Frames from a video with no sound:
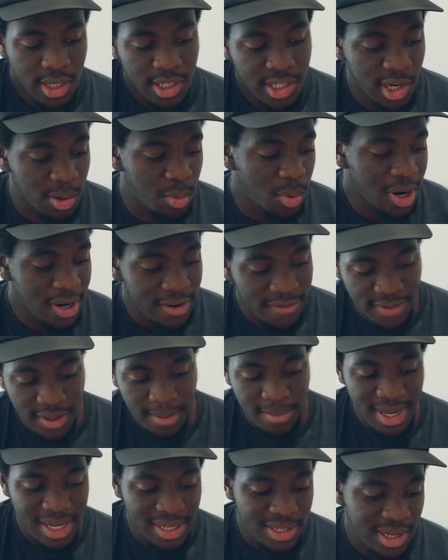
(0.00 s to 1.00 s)
So one of
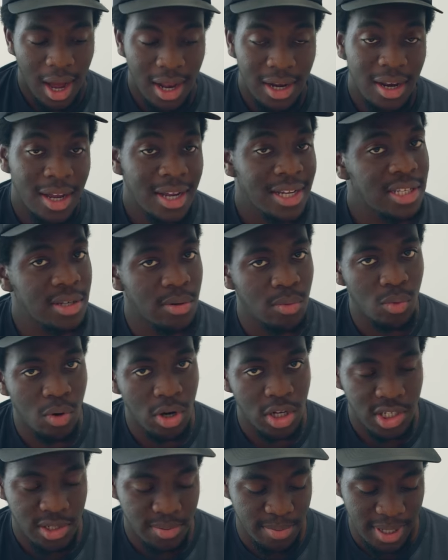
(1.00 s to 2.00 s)
them is I like to
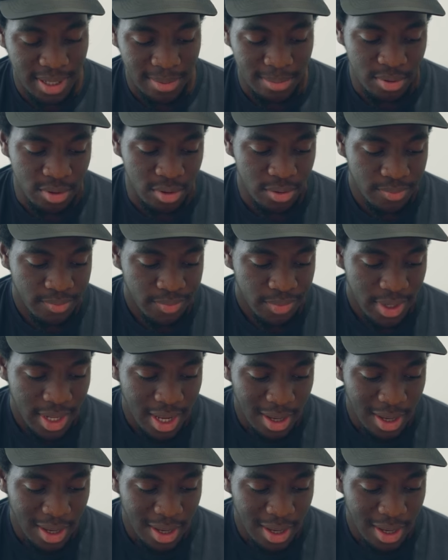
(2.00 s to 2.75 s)
watch people.